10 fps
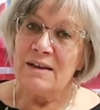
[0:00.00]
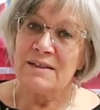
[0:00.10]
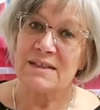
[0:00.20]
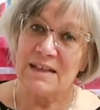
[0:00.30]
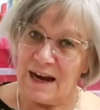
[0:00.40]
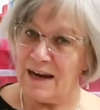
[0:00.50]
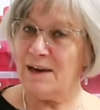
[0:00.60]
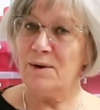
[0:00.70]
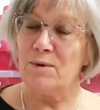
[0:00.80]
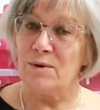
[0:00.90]

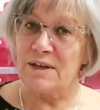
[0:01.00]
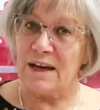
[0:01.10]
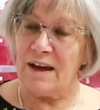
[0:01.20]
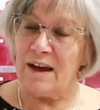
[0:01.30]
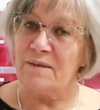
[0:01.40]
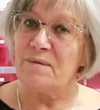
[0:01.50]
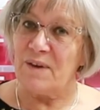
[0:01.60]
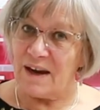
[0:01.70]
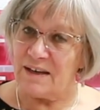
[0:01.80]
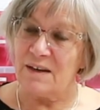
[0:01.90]
slightly older and
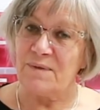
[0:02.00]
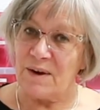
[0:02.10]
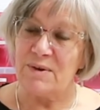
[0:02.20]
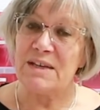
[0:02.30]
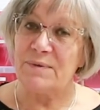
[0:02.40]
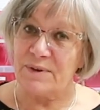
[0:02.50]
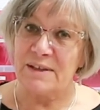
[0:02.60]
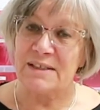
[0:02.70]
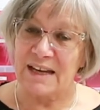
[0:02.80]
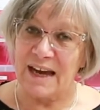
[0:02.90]
find it very
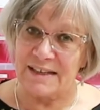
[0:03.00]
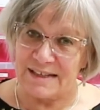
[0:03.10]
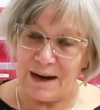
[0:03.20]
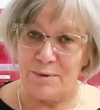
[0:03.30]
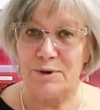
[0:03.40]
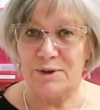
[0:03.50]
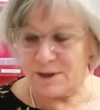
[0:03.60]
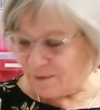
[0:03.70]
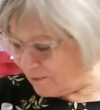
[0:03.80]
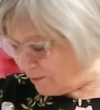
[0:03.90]
difficult to get down
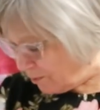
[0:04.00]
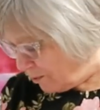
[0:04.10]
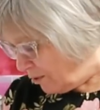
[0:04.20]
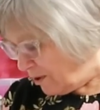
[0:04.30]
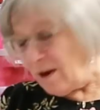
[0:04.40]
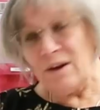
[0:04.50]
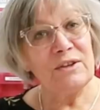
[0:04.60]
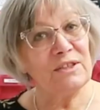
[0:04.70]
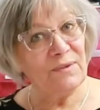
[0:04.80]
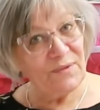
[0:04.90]
under the floor
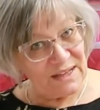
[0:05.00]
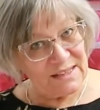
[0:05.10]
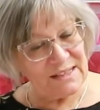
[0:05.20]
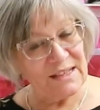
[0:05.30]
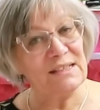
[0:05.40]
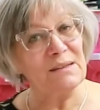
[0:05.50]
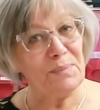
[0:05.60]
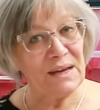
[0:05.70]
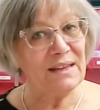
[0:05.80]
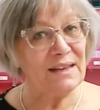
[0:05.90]
to fix things
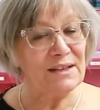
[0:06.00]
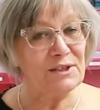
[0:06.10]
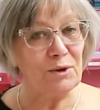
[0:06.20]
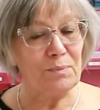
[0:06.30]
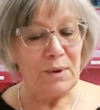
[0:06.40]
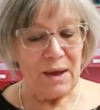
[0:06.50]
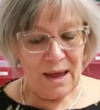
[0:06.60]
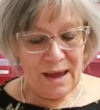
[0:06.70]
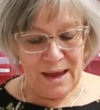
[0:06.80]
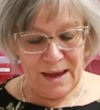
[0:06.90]
and pick things up.
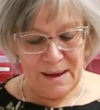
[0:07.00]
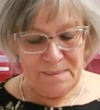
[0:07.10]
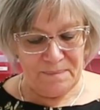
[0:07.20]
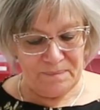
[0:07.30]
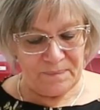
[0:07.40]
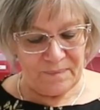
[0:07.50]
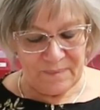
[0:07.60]
And